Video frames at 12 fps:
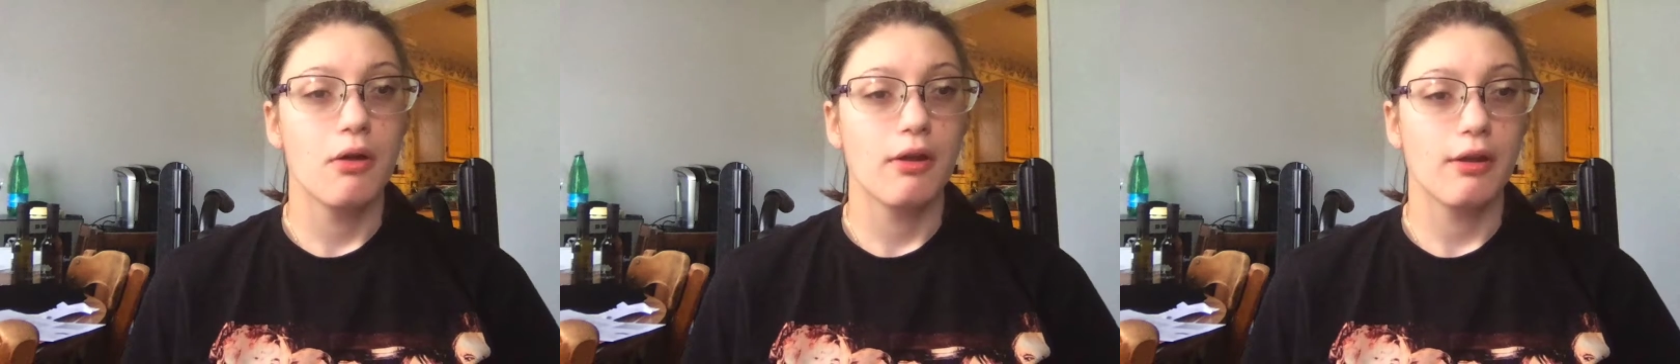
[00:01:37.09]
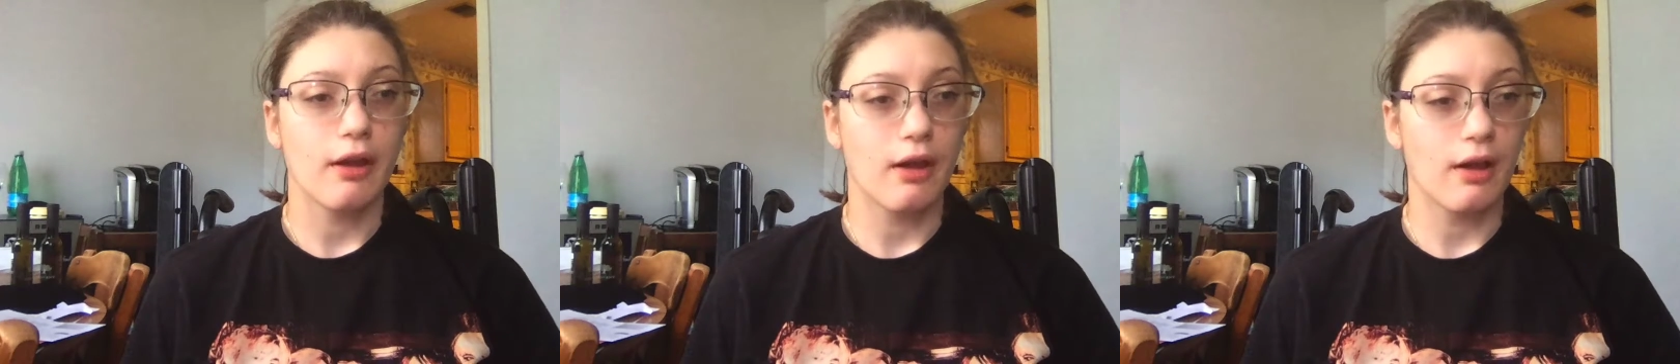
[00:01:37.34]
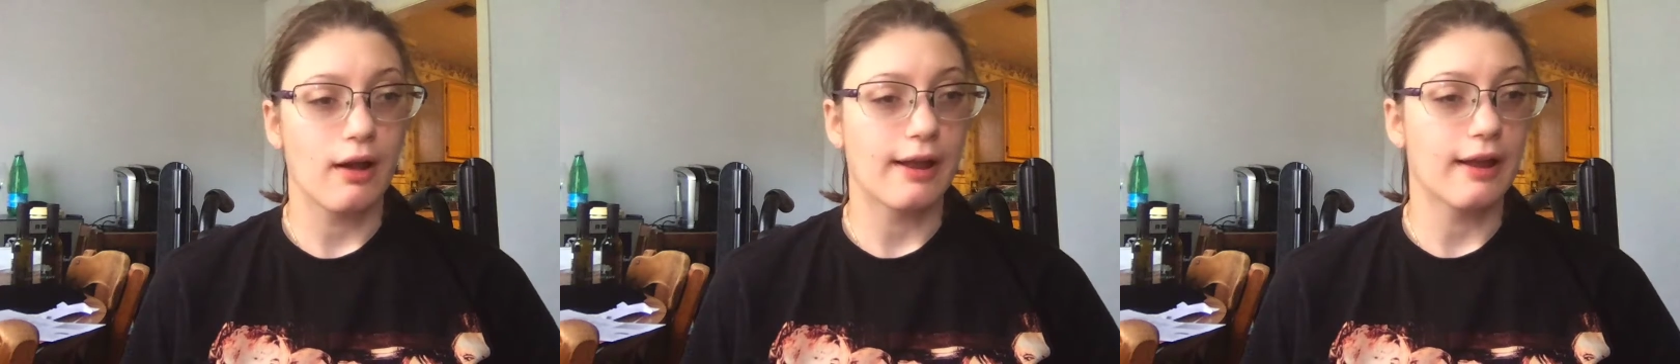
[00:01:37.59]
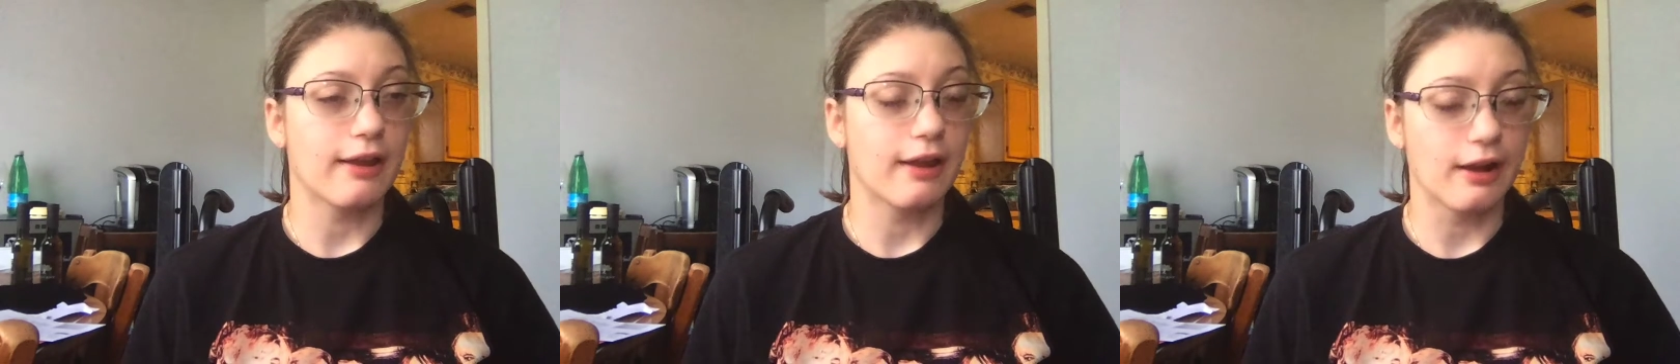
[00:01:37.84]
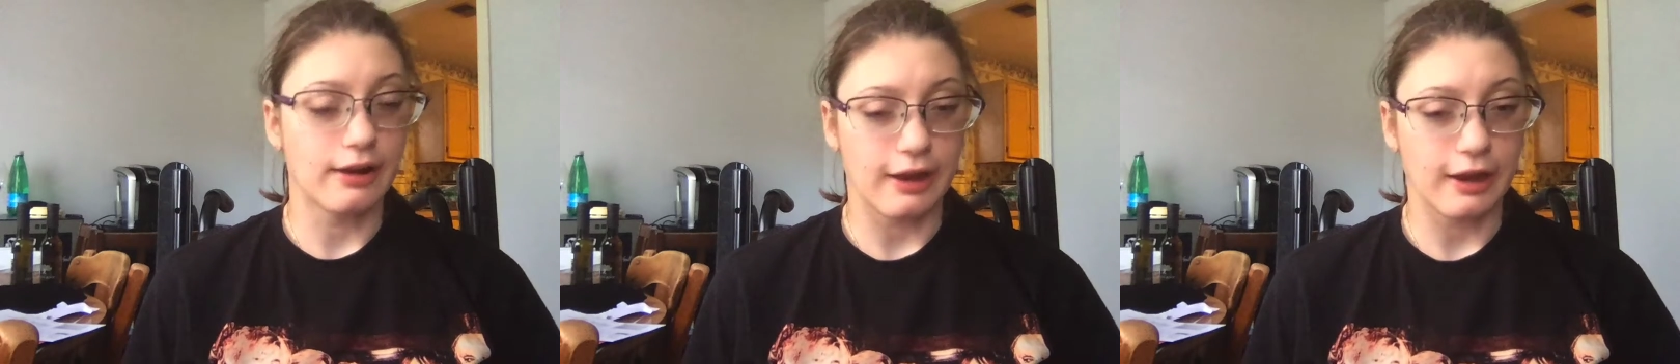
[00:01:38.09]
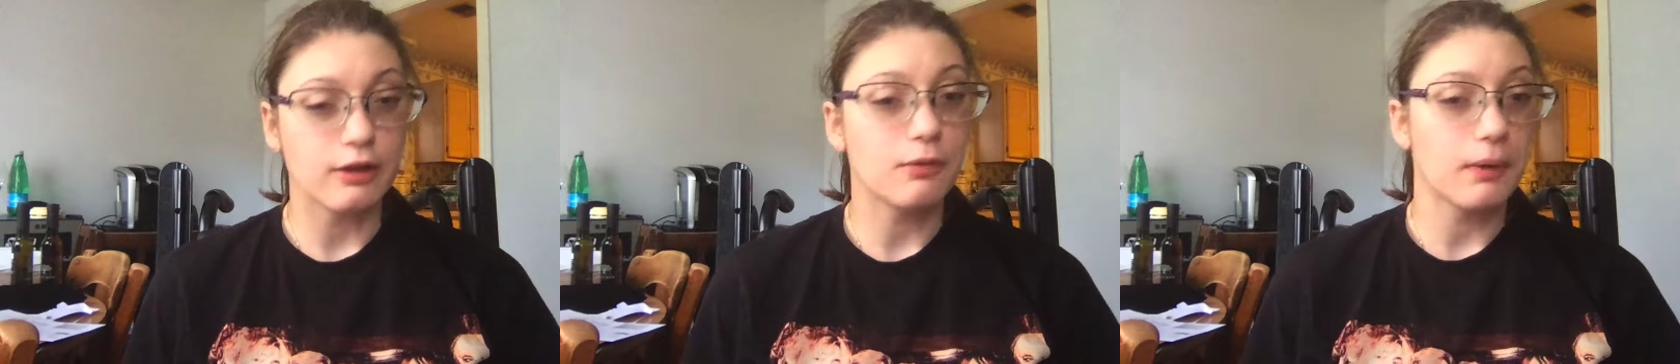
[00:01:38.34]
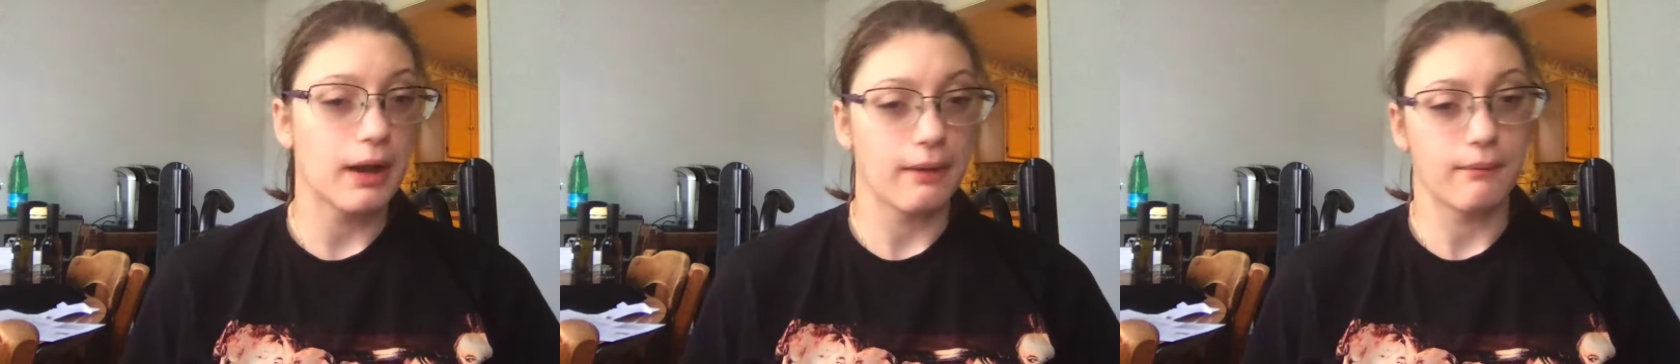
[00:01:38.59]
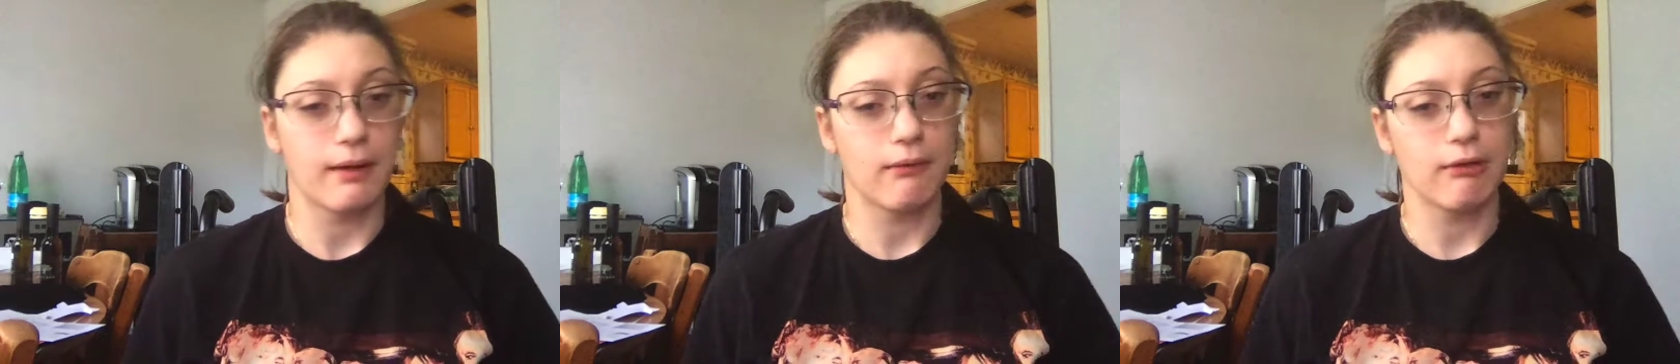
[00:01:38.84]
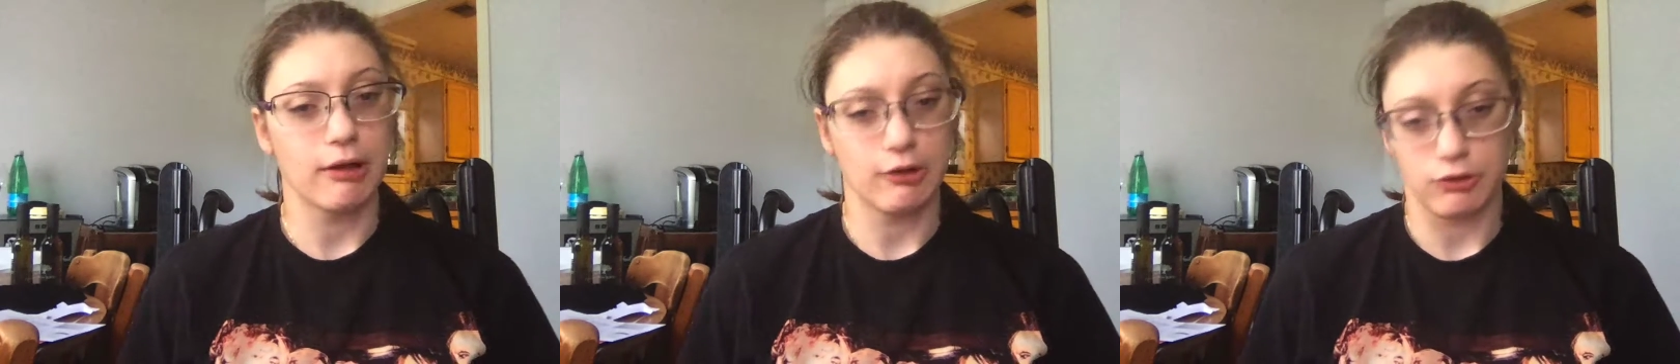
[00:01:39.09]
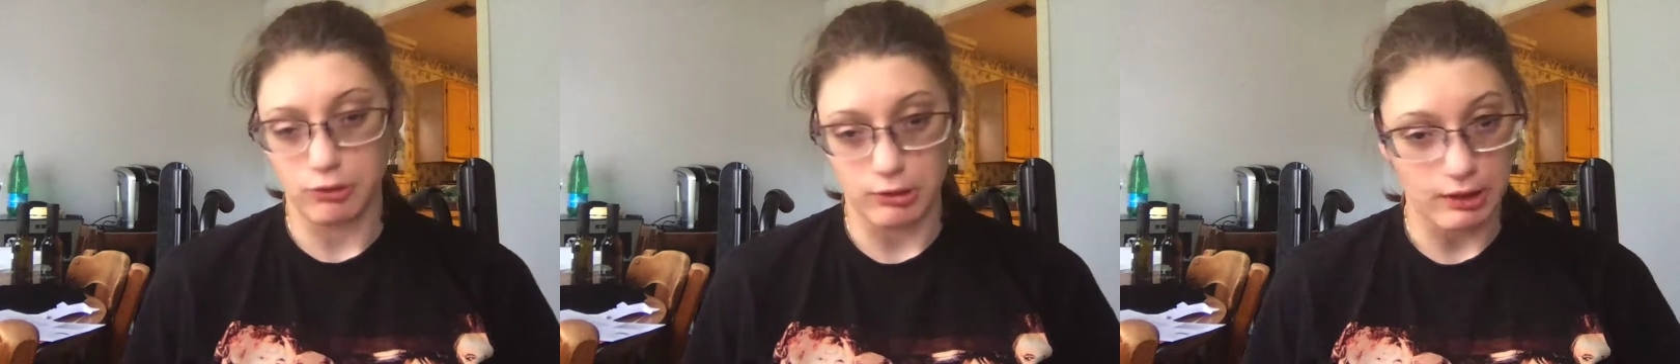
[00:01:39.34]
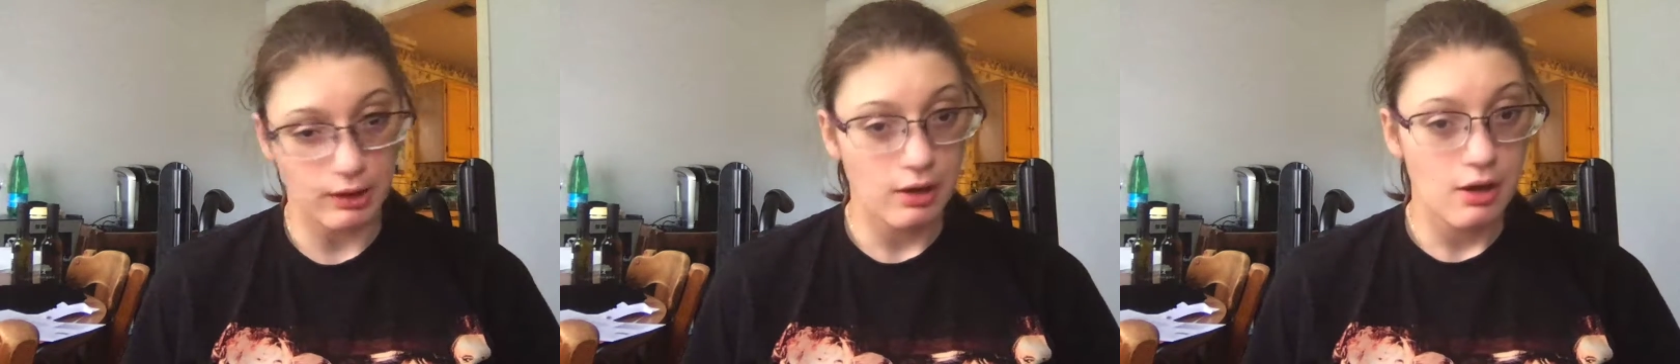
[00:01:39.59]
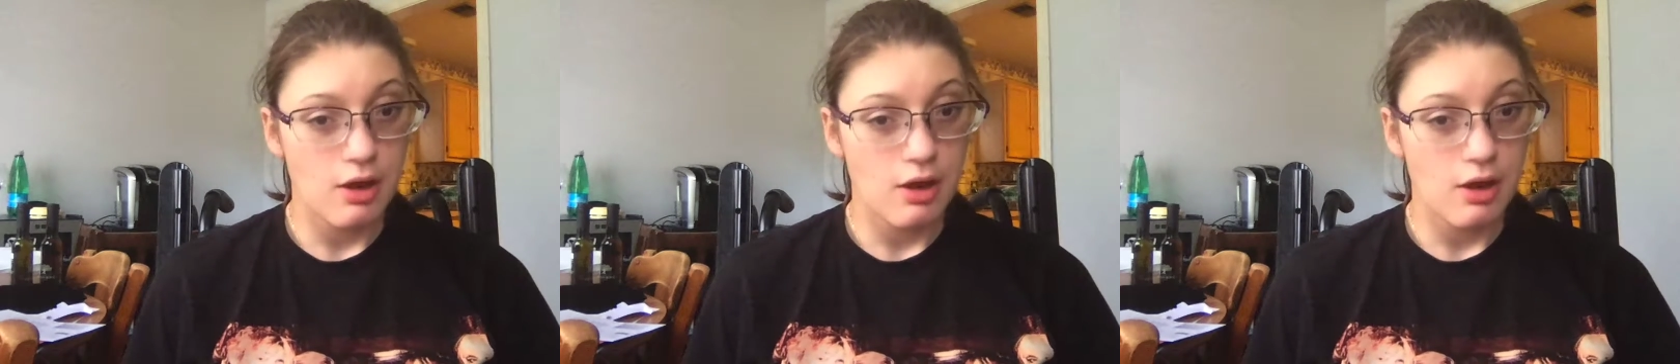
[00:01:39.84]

young, like a young age, but I'm not really sure